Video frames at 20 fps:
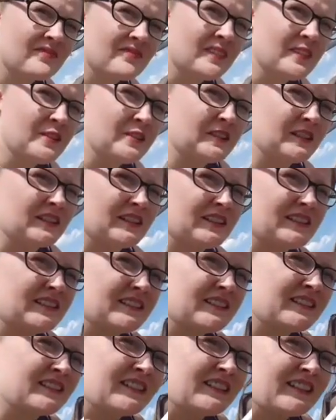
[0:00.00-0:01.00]
Look,
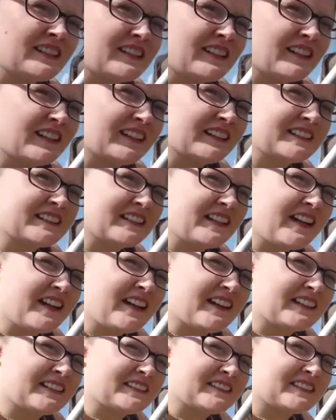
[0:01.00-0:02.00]
it's an
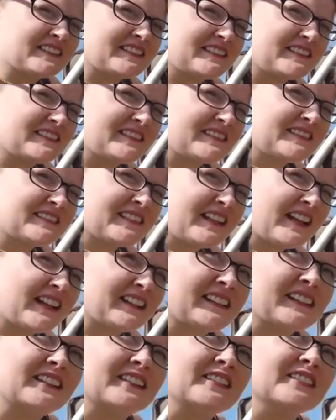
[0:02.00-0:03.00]
ass
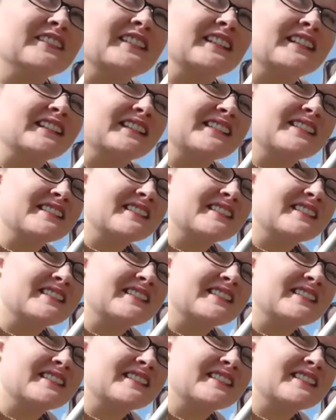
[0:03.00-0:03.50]
and a donkey.